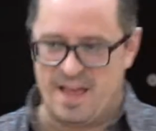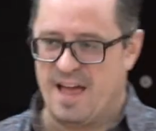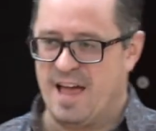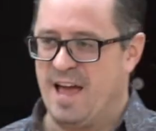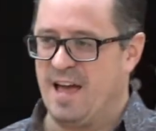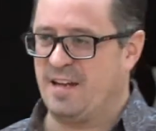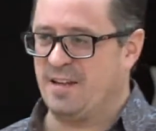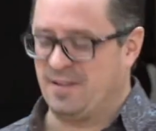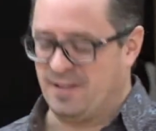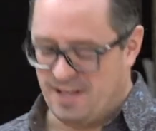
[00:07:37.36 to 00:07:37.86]

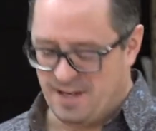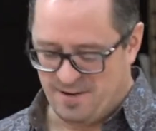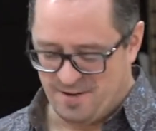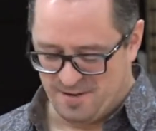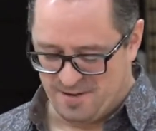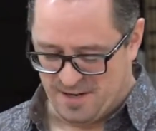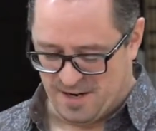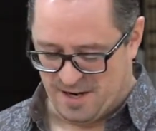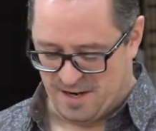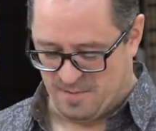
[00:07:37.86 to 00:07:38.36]
At a later
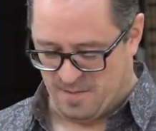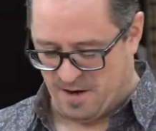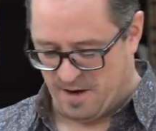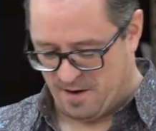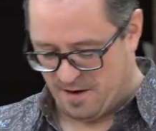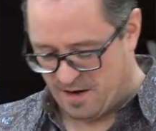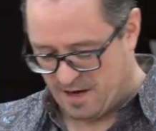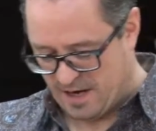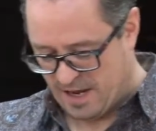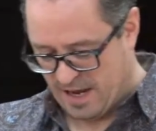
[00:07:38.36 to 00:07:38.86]
time
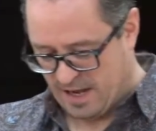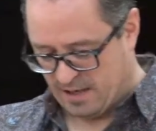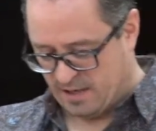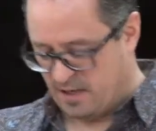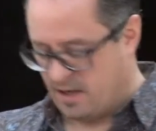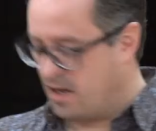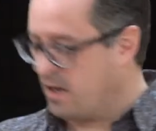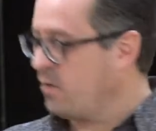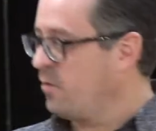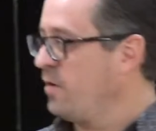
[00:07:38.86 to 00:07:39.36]
here in
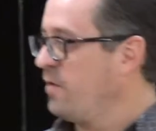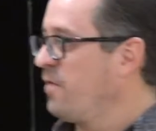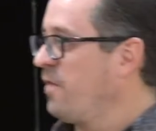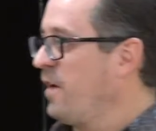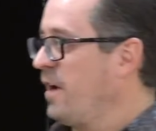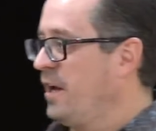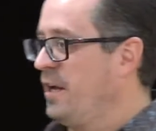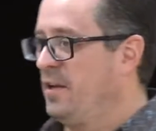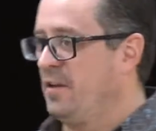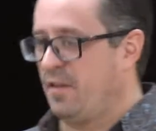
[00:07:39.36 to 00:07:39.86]
Antioch, we
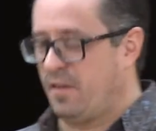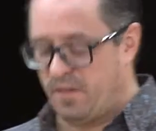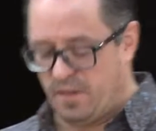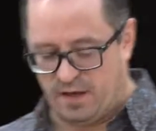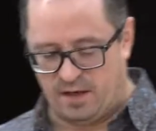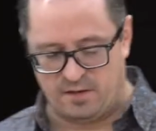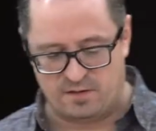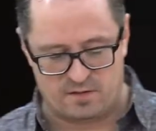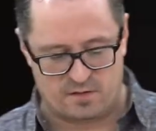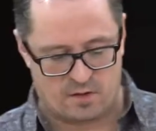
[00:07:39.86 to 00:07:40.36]
find that
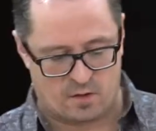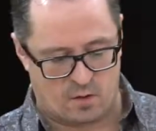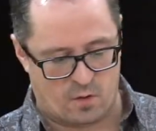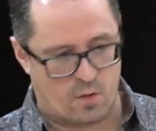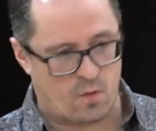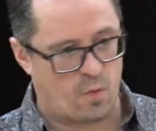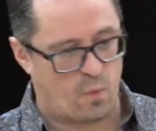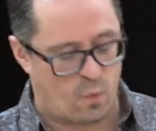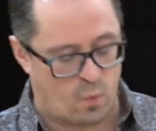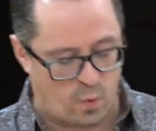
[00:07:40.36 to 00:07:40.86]
things
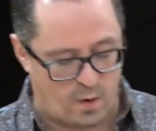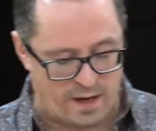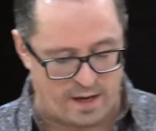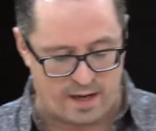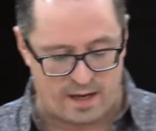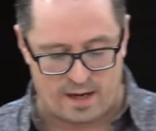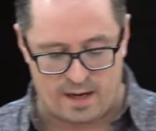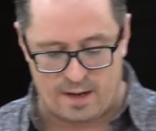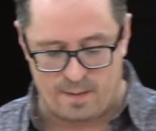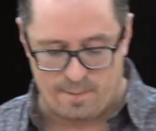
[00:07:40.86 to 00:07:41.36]
go
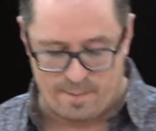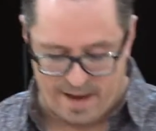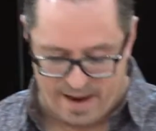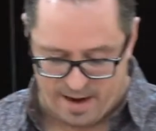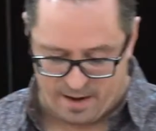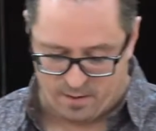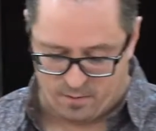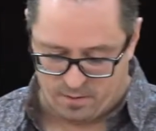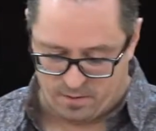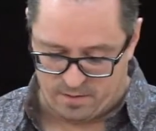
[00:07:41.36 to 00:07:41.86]
way
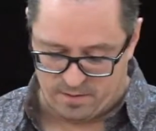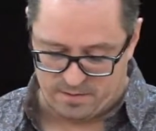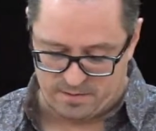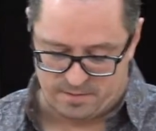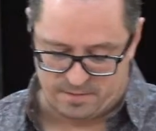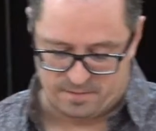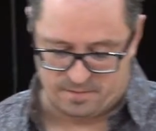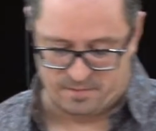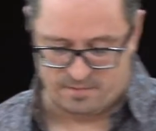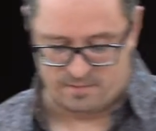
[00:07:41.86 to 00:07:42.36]

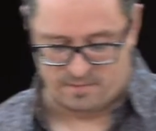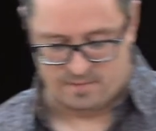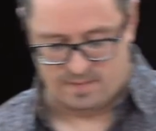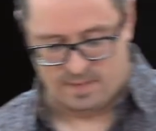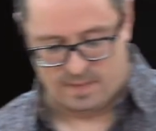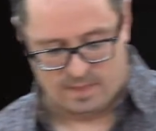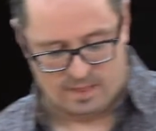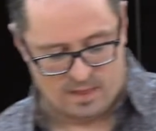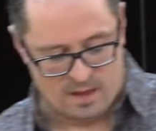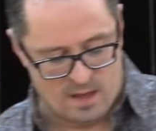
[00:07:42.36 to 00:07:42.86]
backwards.
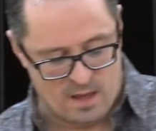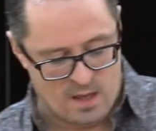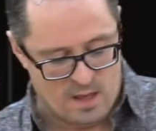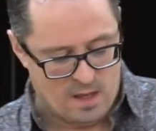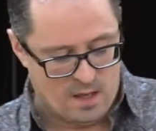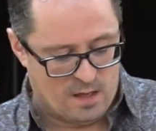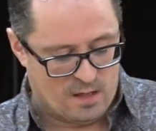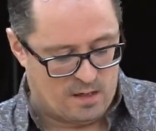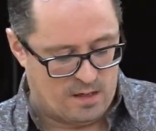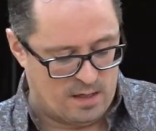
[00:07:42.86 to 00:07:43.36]

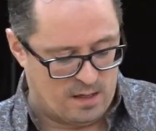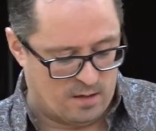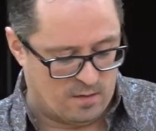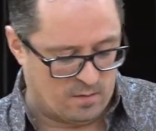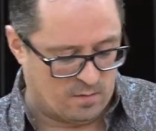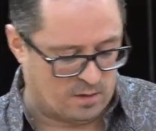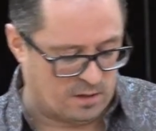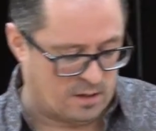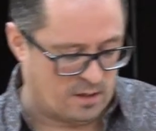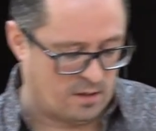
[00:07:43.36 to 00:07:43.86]
Now,
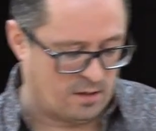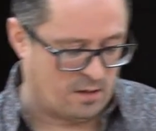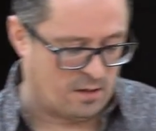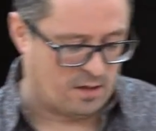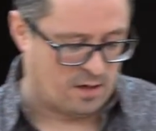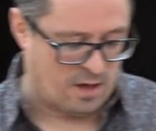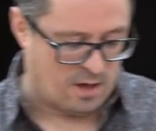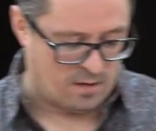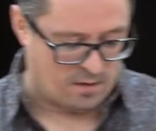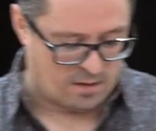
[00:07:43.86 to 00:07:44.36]
while
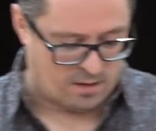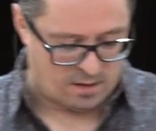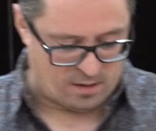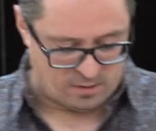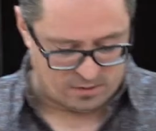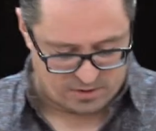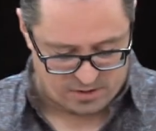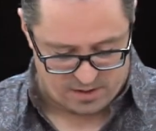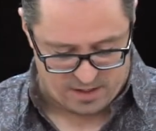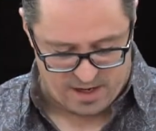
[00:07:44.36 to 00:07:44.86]
our
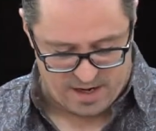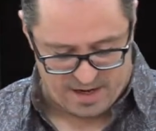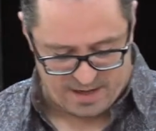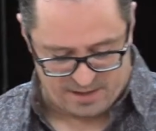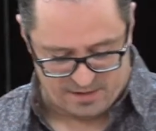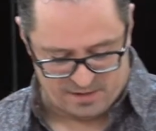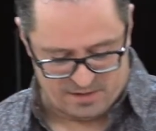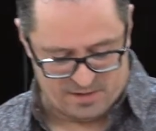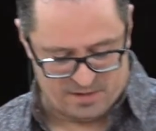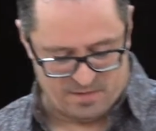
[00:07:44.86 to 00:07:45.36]
culture
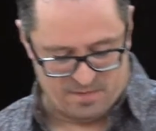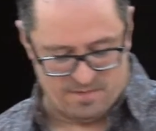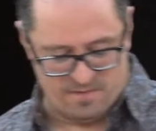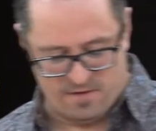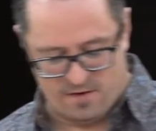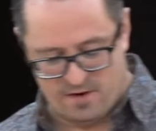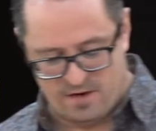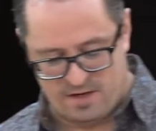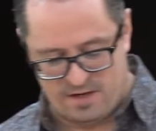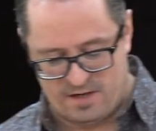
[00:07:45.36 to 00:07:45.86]
has some
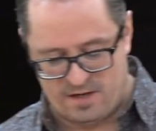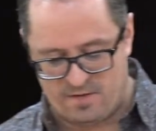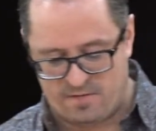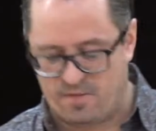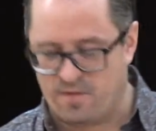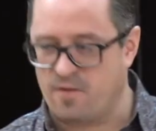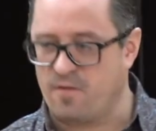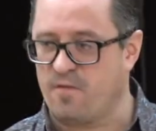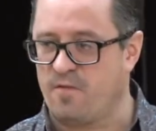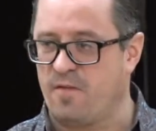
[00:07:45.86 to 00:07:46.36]
very
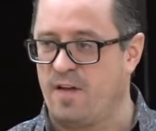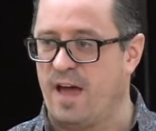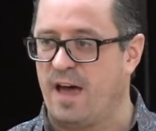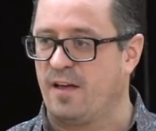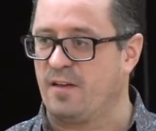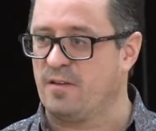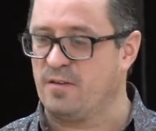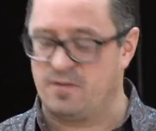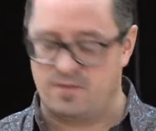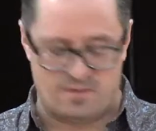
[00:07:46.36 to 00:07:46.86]
different
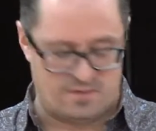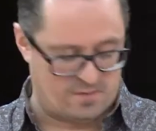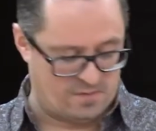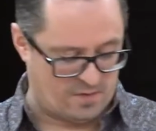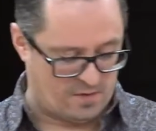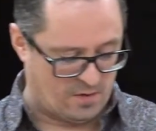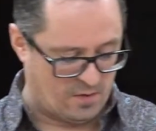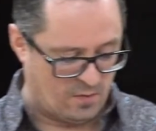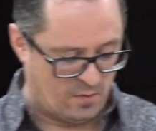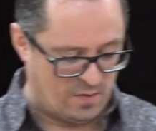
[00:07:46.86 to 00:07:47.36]
values
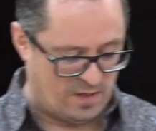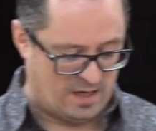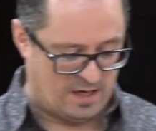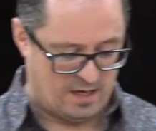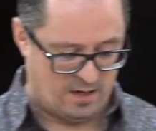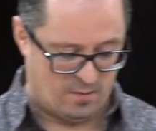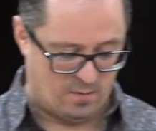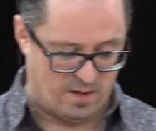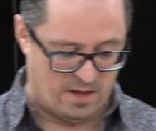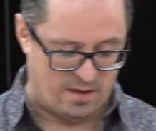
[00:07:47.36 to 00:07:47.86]
with who we
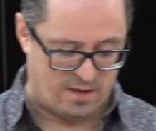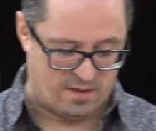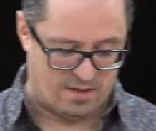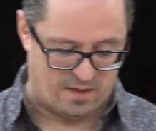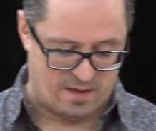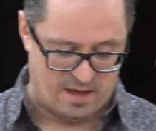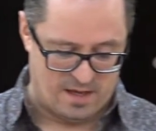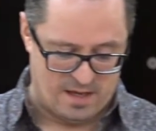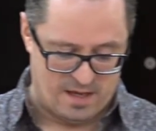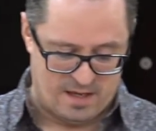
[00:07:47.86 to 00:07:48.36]
eat
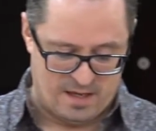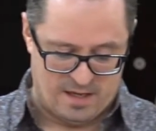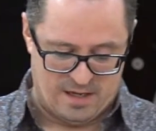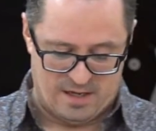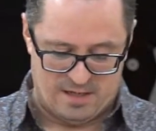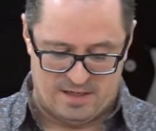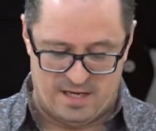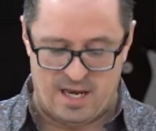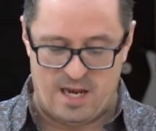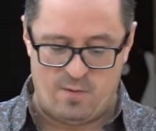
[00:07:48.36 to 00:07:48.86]
with,
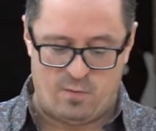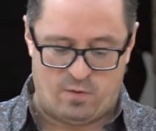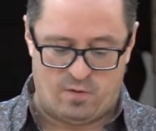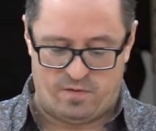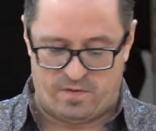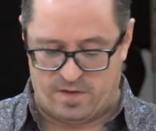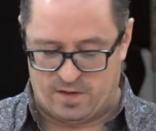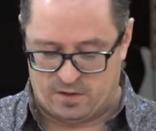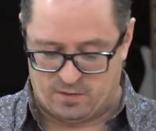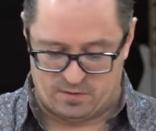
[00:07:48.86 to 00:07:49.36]
table
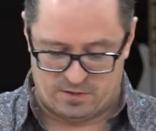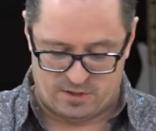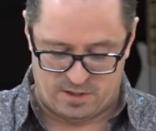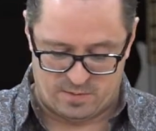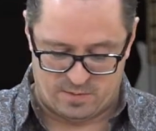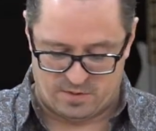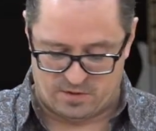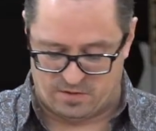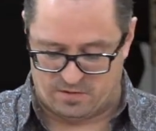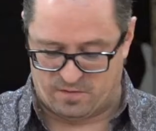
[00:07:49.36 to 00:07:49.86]

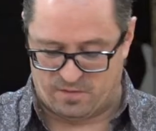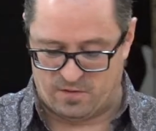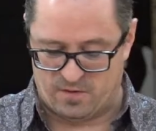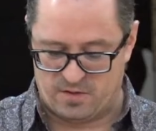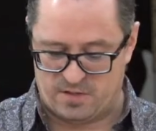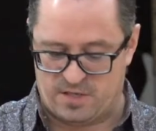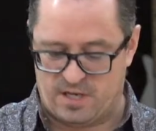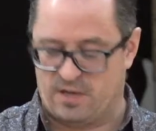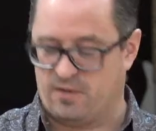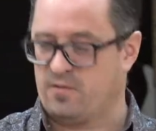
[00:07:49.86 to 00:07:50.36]
fellowship in the
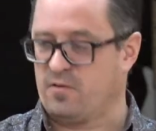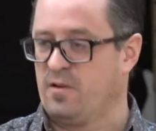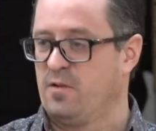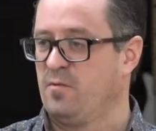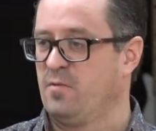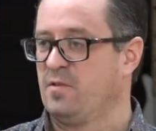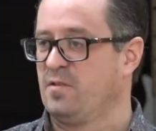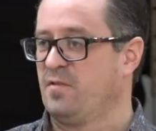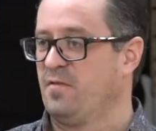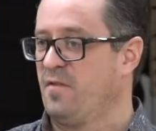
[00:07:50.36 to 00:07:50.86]
first century
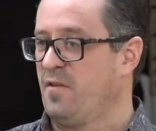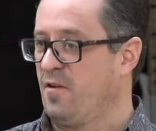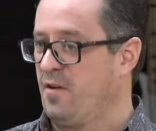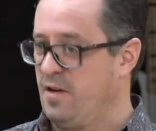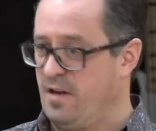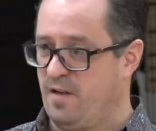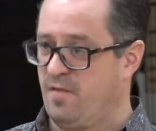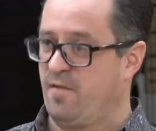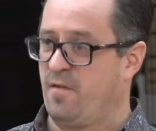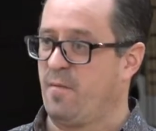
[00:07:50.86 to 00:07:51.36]
was a
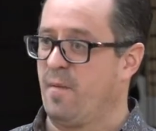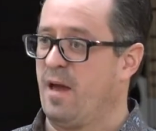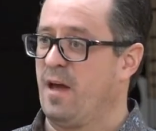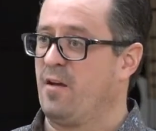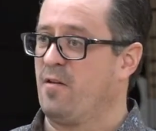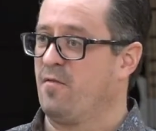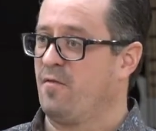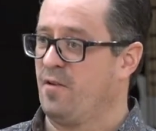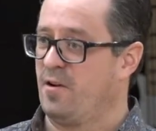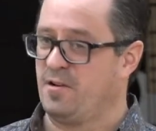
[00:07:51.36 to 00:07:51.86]
very different
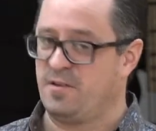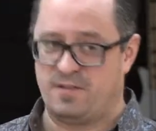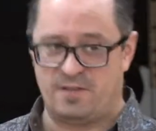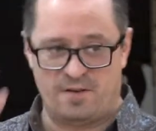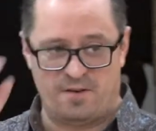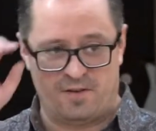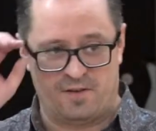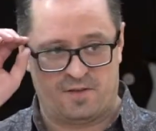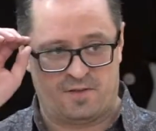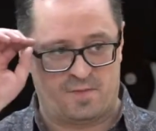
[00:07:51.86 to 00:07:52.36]
matter, a very
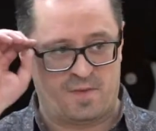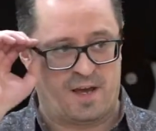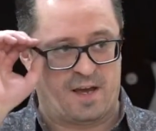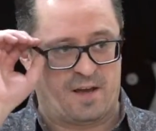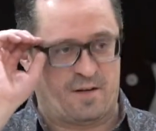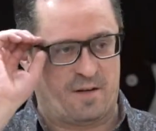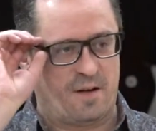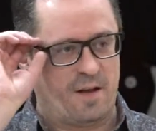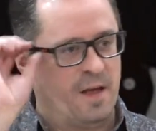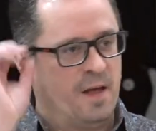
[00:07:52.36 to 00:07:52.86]
serious
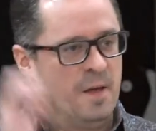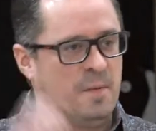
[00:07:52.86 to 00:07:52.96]
matter.